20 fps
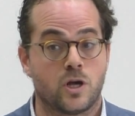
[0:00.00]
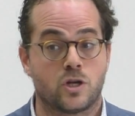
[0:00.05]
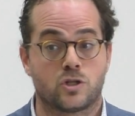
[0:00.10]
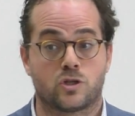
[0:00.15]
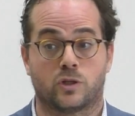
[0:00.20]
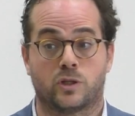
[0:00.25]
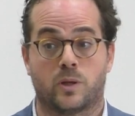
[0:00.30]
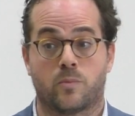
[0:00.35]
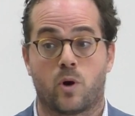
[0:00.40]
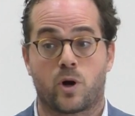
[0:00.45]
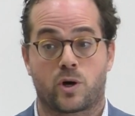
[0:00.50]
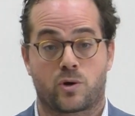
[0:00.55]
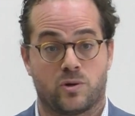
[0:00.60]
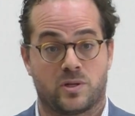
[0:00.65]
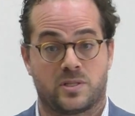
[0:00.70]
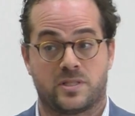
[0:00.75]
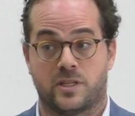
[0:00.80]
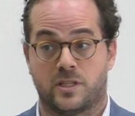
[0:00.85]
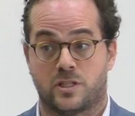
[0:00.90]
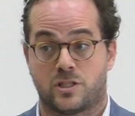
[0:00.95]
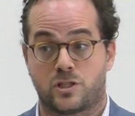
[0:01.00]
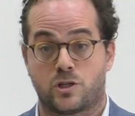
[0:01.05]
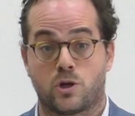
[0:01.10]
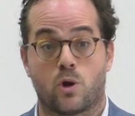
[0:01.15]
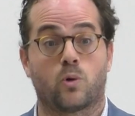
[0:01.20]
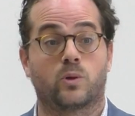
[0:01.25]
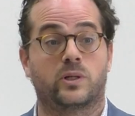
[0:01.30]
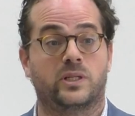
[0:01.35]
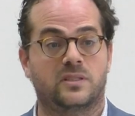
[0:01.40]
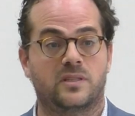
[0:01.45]
So democracy
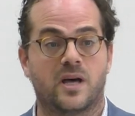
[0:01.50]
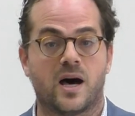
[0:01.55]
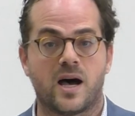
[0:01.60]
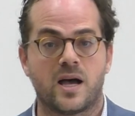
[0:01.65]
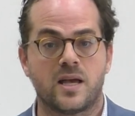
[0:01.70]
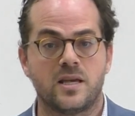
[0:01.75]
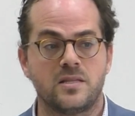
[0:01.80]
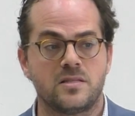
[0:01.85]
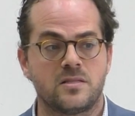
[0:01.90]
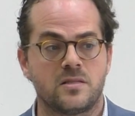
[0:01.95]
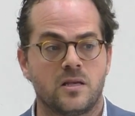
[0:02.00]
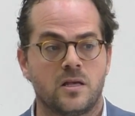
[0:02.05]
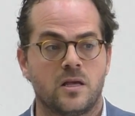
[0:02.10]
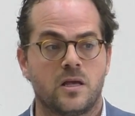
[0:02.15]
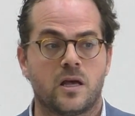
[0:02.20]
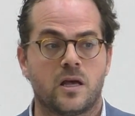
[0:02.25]
slowly dies,